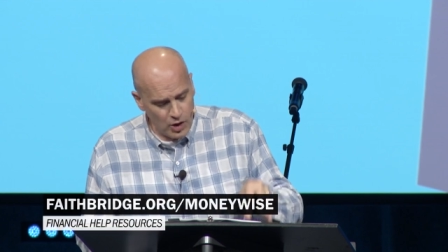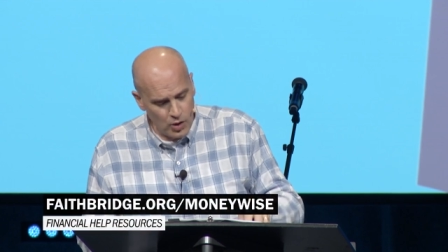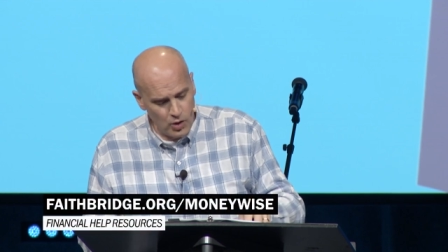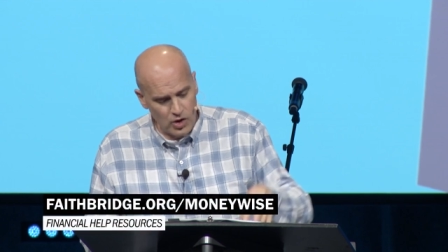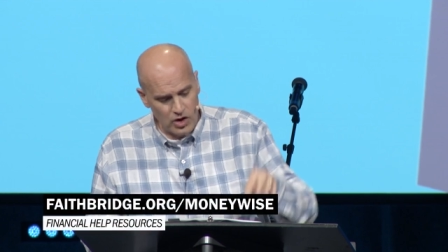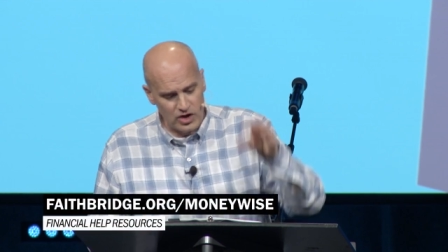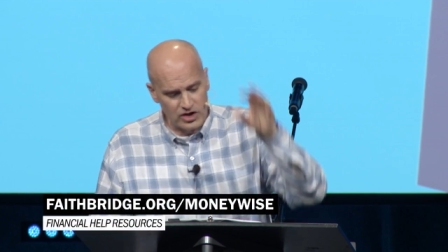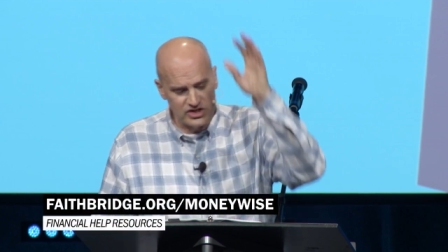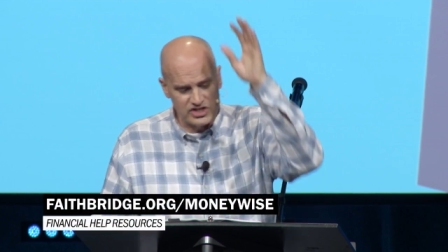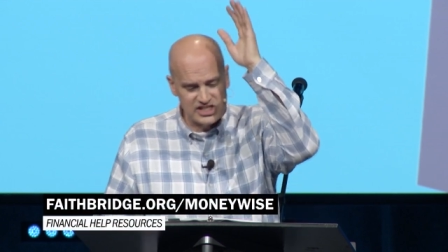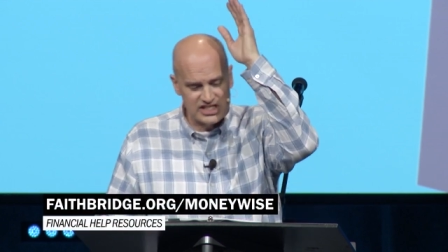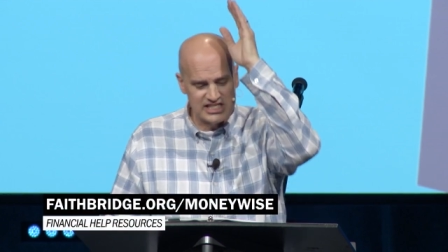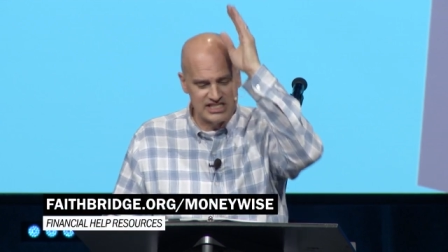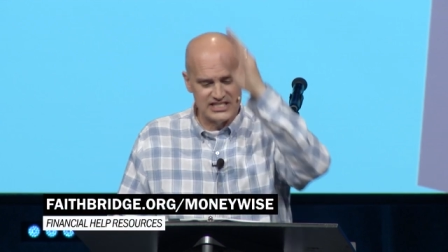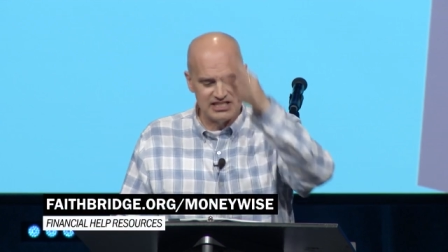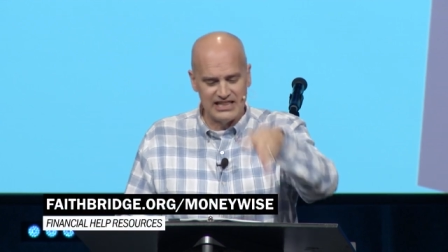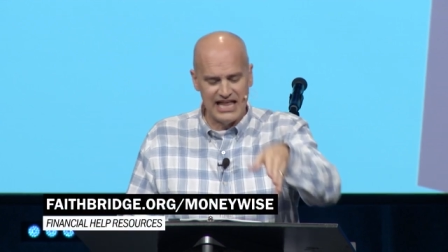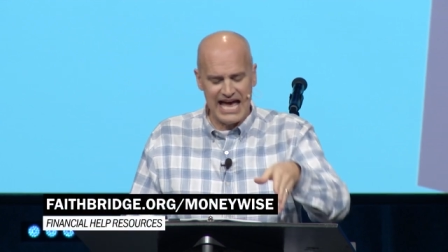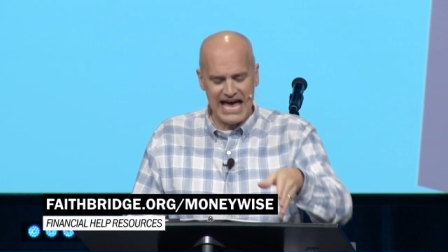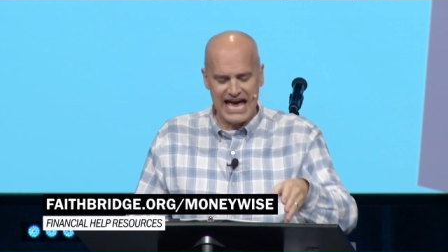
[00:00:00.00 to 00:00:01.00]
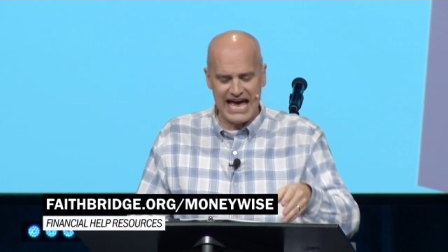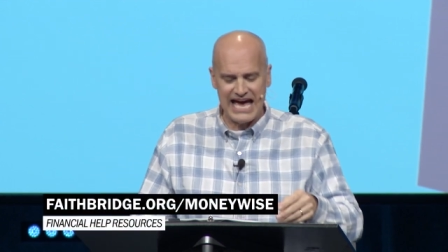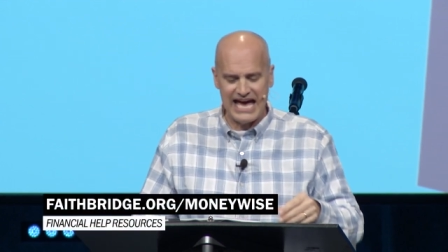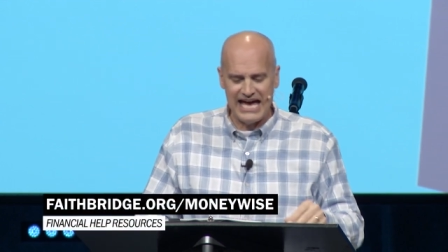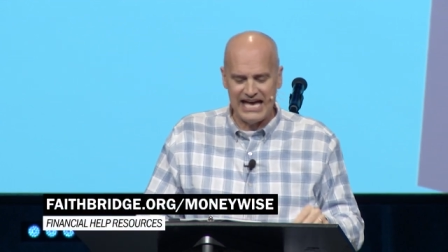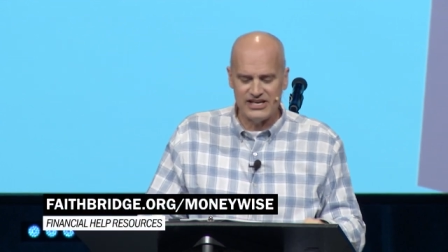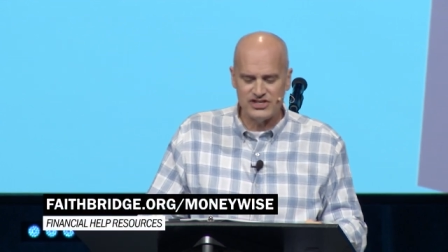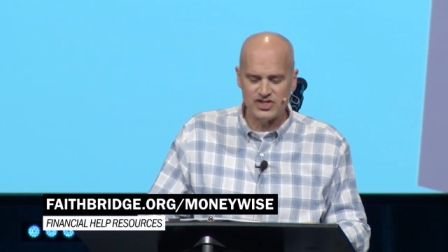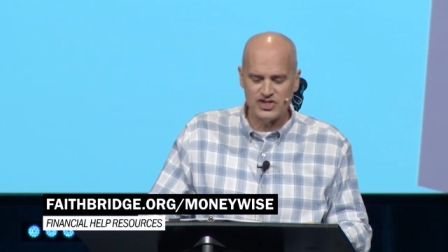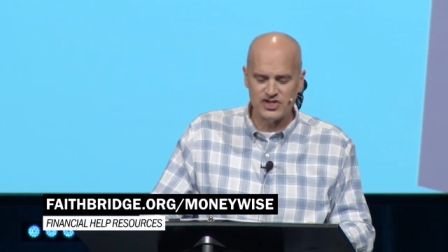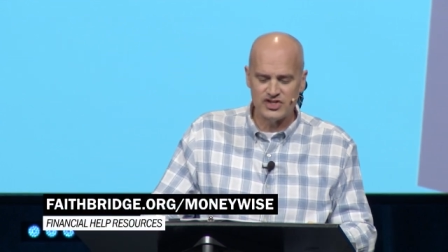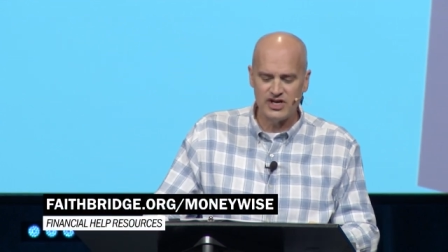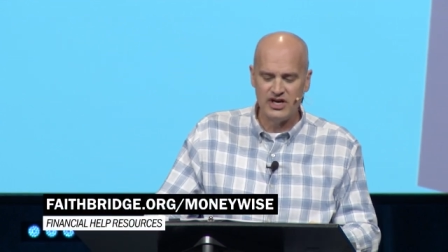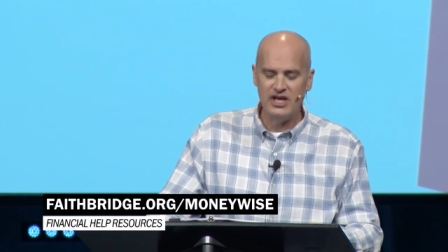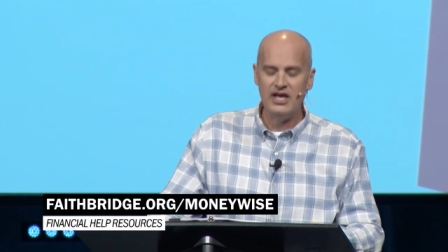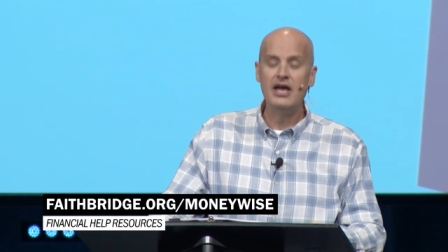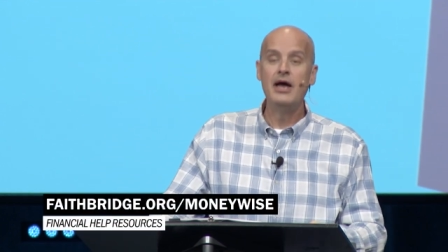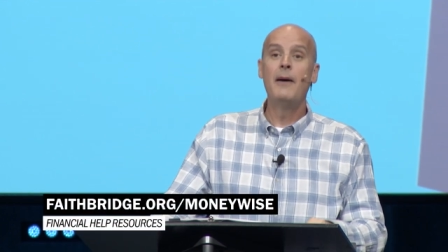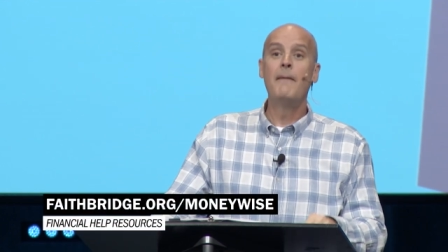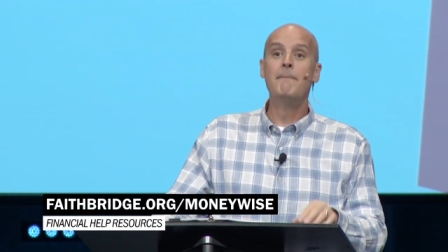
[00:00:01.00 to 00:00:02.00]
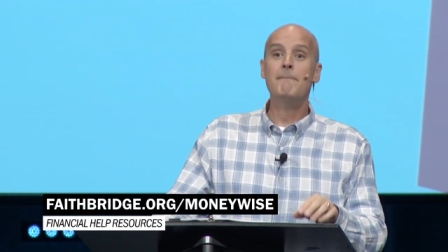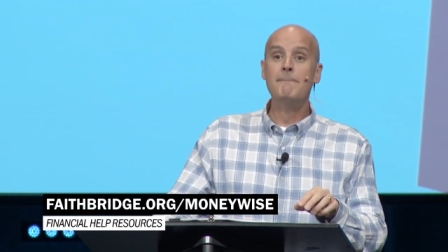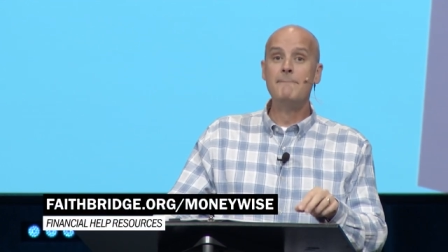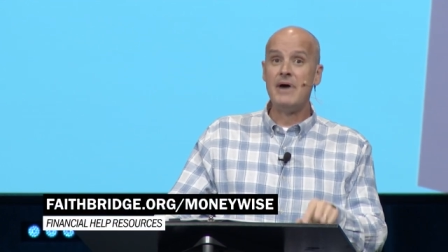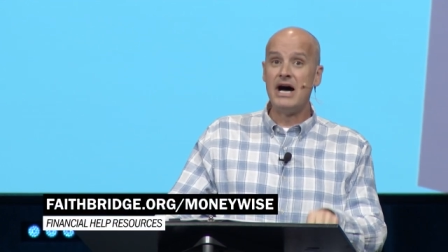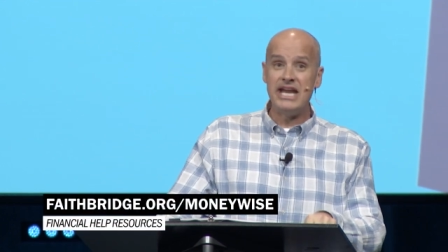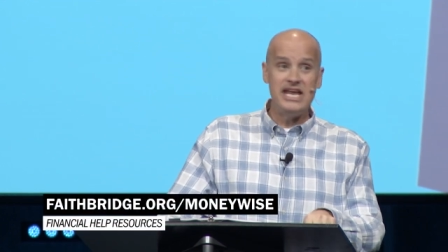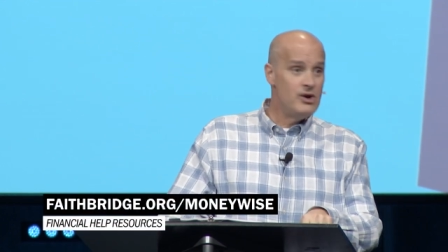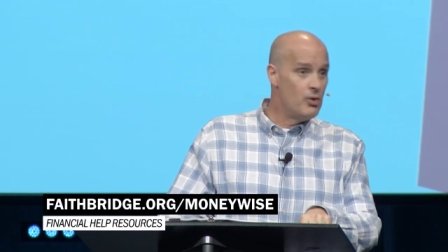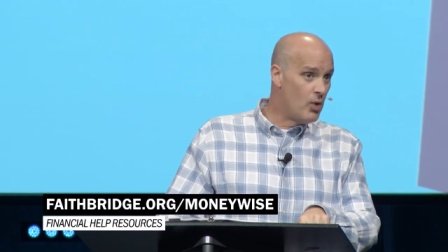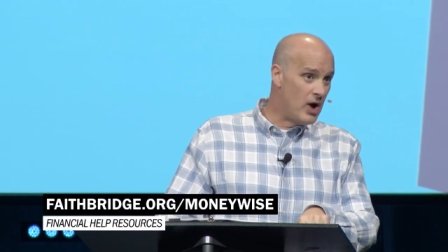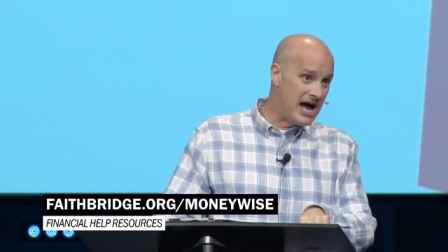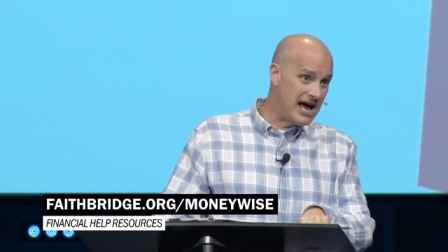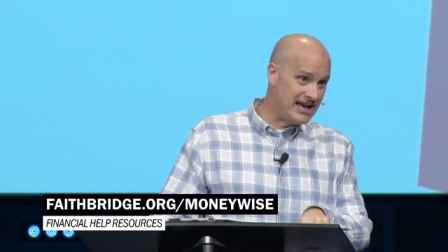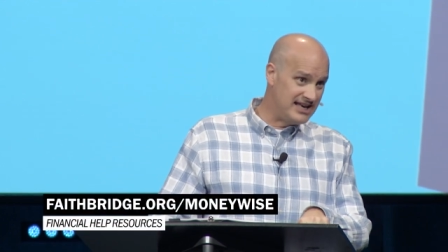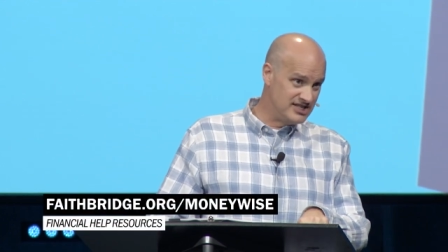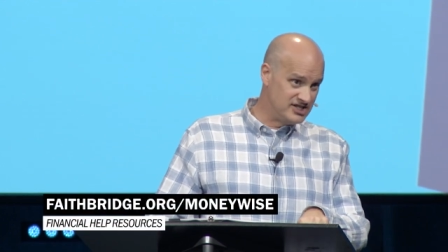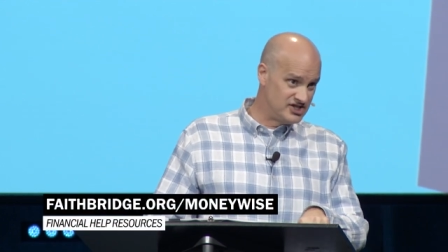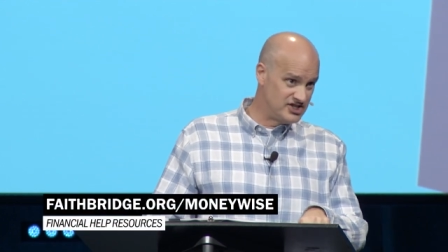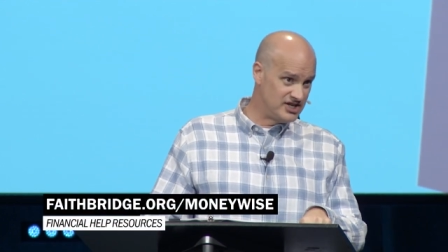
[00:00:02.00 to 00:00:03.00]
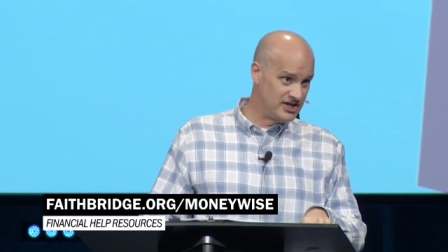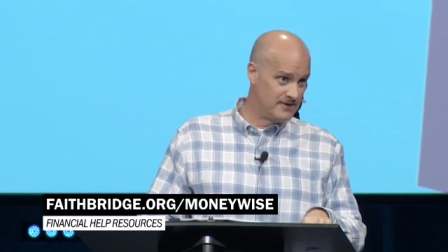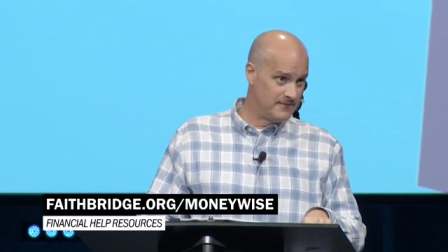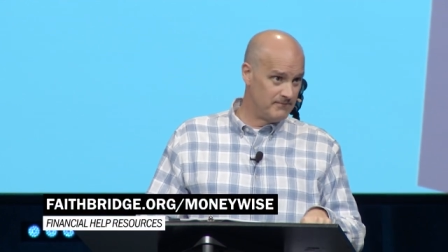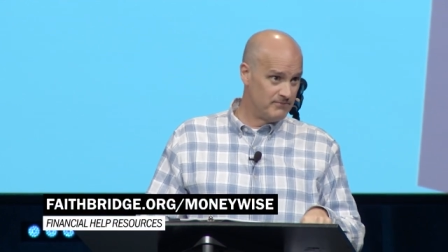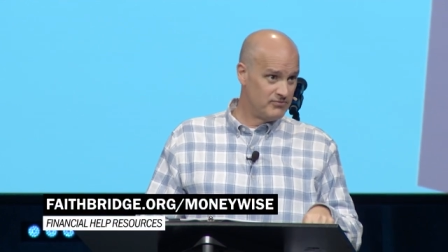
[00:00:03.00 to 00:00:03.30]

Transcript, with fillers: org slash moneywise,